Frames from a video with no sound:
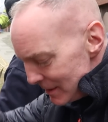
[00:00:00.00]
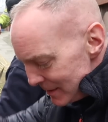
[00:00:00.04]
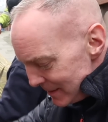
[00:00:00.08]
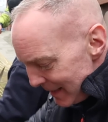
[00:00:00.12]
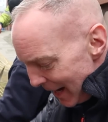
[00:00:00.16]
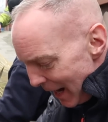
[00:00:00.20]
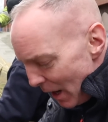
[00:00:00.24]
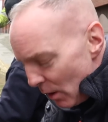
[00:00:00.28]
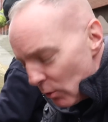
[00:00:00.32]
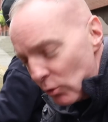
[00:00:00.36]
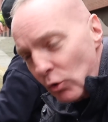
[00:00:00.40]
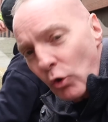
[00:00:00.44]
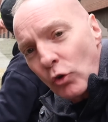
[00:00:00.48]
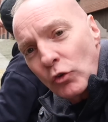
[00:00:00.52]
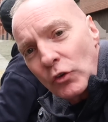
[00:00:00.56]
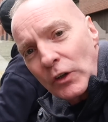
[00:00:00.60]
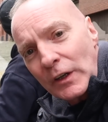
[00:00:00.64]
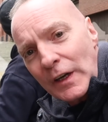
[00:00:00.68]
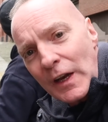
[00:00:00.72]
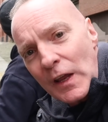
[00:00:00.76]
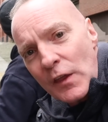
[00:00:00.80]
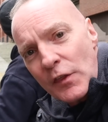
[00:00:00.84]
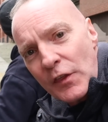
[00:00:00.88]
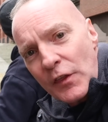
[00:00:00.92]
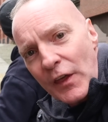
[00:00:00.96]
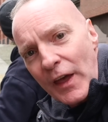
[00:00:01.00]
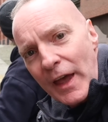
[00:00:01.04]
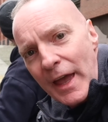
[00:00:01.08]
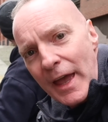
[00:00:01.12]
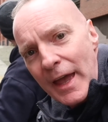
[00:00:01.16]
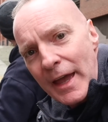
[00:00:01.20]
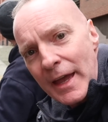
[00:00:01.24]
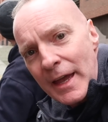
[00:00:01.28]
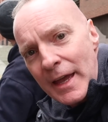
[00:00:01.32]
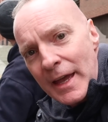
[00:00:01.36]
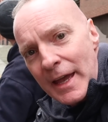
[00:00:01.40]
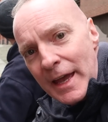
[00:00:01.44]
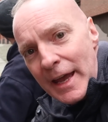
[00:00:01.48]
down underneath here
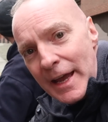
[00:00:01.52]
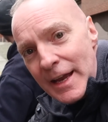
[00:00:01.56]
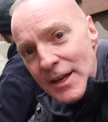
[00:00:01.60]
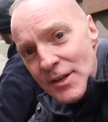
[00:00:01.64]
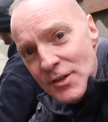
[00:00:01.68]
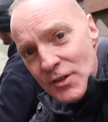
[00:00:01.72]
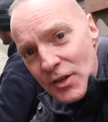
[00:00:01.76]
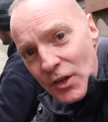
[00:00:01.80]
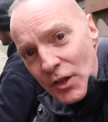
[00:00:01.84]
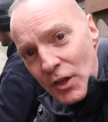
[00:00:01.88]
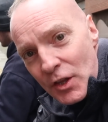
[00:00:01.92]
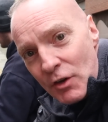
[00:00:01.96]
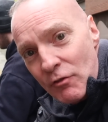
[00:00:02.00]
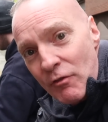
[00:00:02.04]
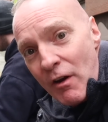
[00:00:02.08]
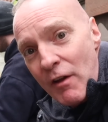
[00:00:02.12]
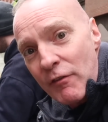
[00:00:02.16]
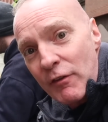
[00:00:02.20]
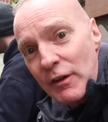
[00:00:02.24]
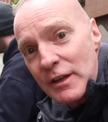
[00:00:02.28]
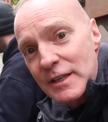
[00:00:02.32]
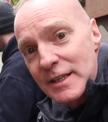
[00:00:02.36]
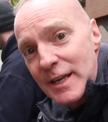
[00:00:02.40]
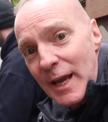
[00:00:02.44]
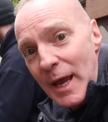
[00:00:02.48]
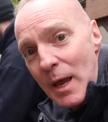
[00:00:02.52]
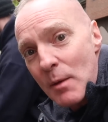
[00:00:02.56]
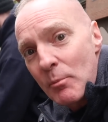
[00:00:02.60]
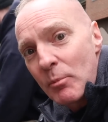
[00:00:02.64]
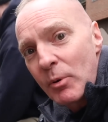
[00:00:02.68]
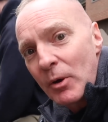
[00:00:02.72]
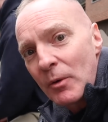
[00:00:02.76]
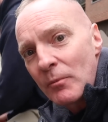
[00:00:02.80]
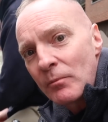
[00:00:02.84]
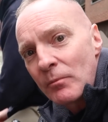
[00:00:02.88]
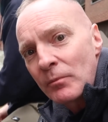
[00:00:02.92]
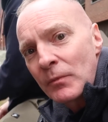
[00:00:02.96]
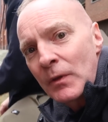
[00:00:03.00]
into the River Tib,
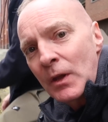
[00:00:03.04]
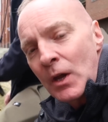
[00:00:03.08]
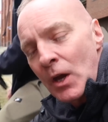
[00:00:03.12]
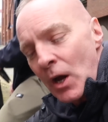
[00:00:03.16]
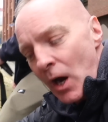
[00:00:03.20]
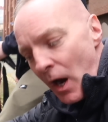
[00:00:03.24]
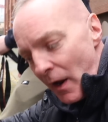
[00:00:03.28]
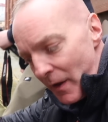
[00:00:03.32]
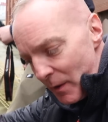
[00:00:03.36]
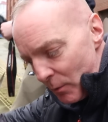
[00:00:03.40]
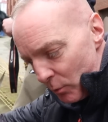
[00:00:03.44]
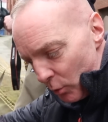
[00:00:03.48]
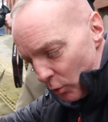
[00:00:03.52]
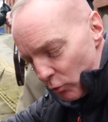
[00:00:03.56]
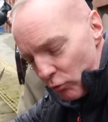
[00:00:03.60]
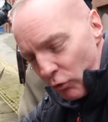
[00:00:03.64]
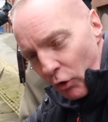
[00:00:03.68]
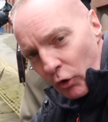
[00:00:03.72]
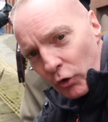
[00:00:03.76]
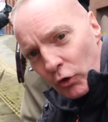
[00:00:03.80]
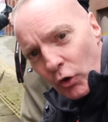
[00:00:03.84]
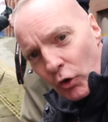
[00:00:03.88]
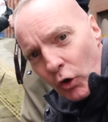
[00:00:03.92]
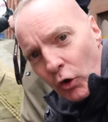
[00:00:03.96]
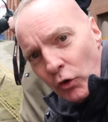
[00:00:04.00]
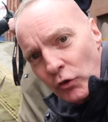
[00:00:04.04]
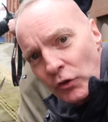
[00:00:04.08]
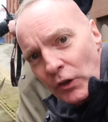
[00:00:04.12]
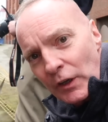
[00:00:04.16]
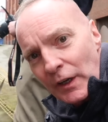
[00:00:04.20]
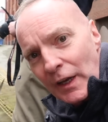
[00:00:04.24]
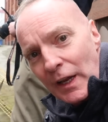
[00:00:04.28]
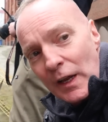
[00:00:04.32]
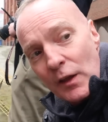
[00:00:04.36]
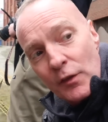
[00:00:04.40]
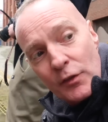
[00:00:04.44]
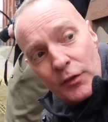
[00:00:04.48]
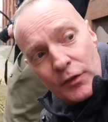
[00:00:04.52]
and it will run
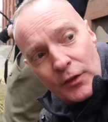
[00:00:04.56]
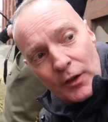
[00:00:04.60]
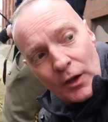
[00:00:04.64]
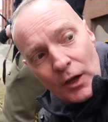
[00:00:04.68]
underneath